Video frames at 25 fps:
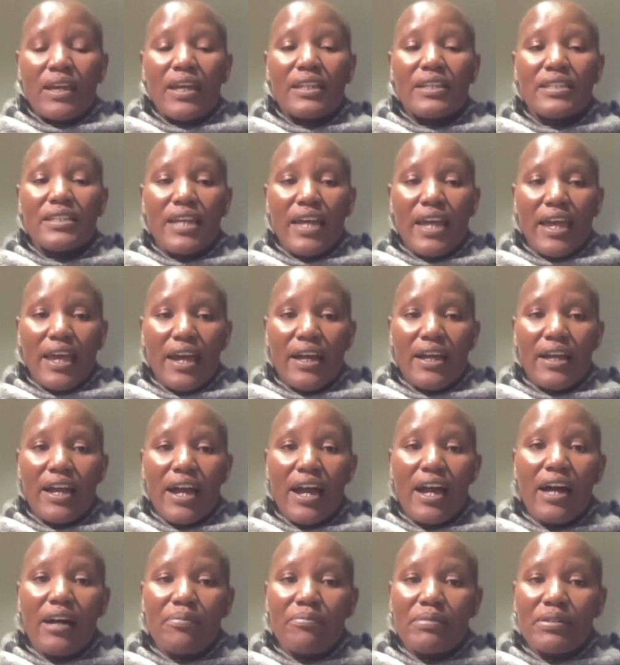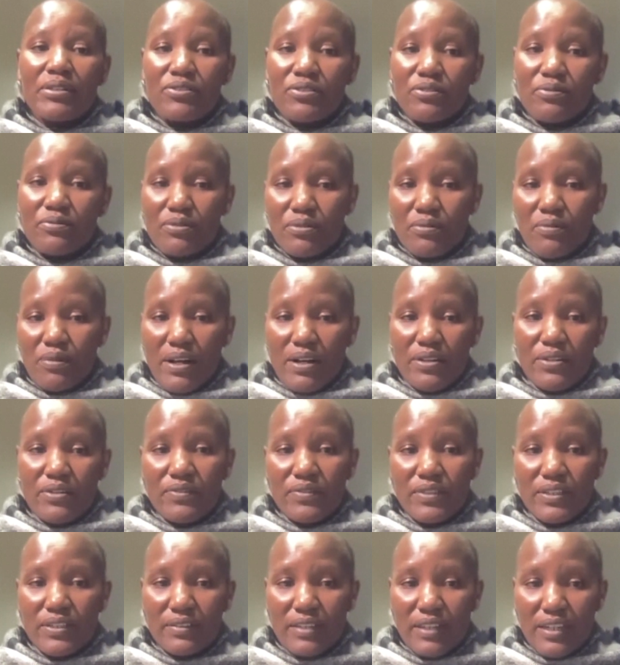And Nyayanga happened to be one of
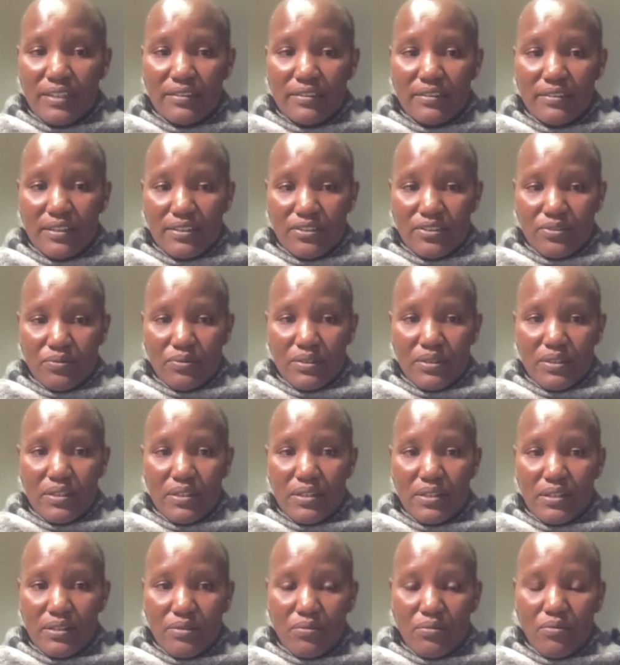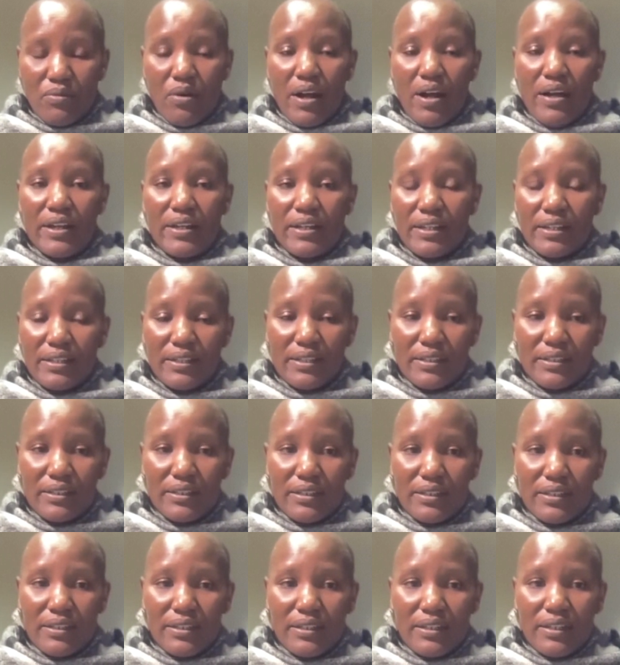the sites that we work
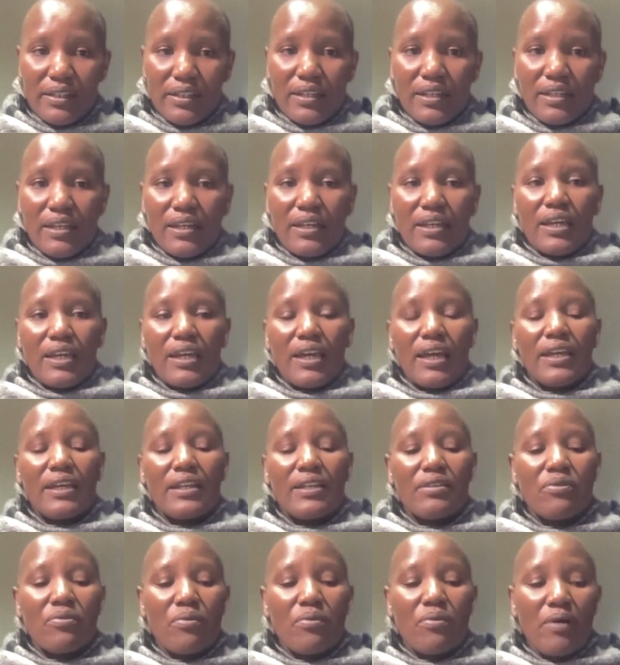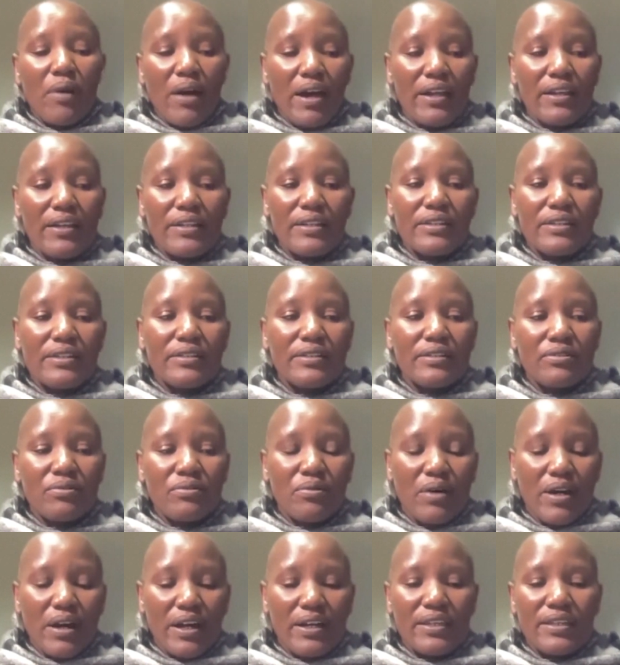in. And while
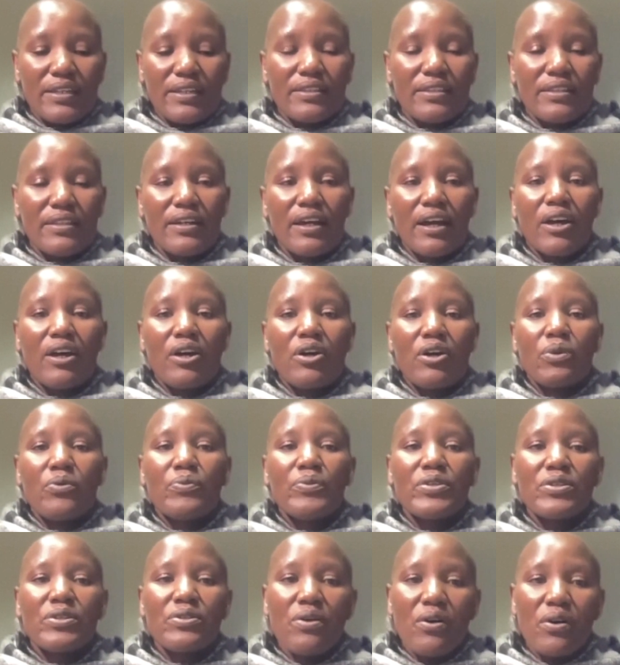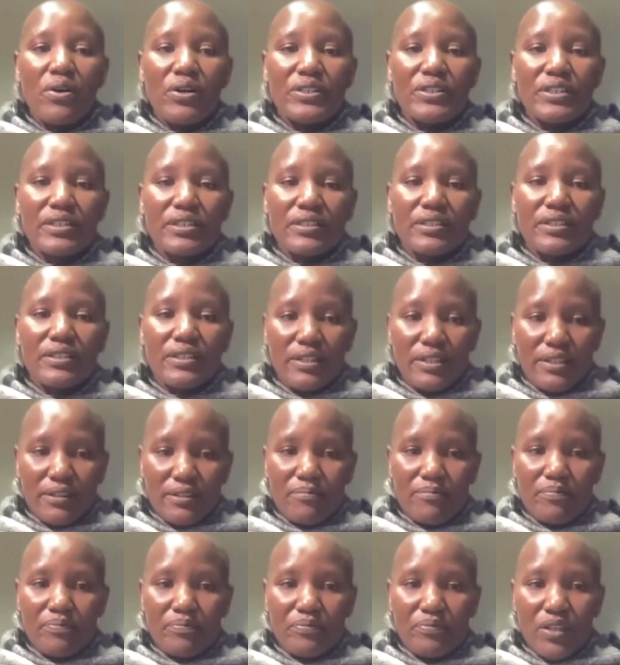working there, we got
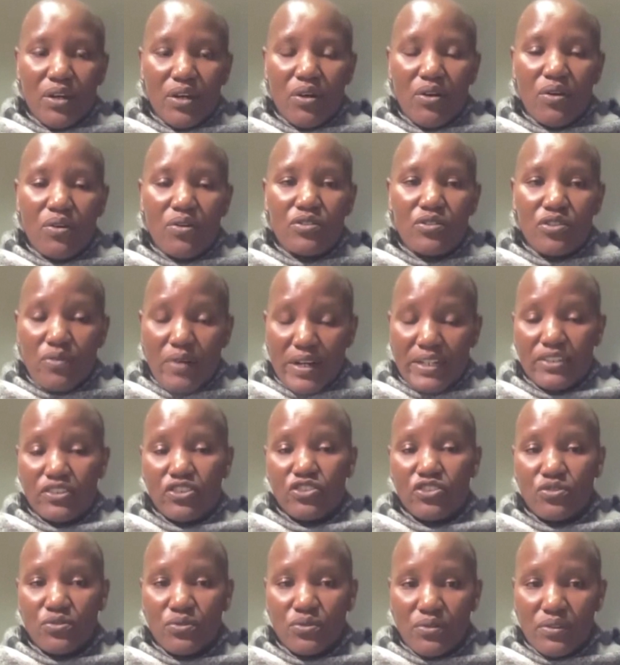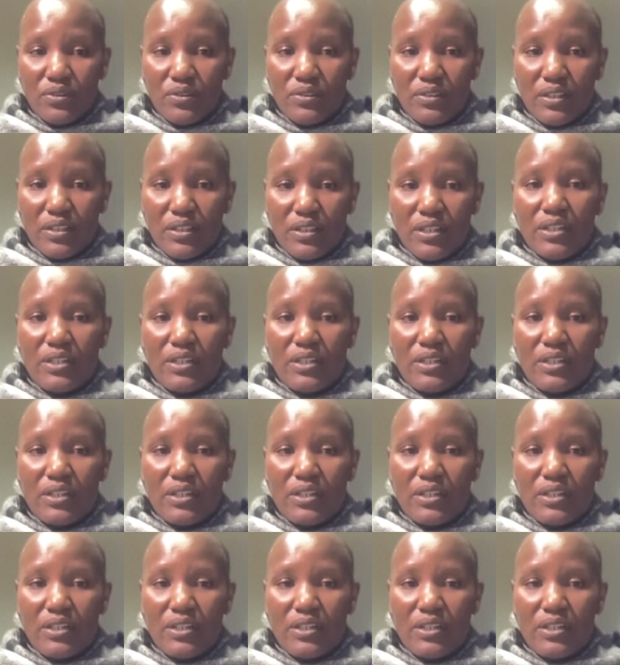the Oldowan tool,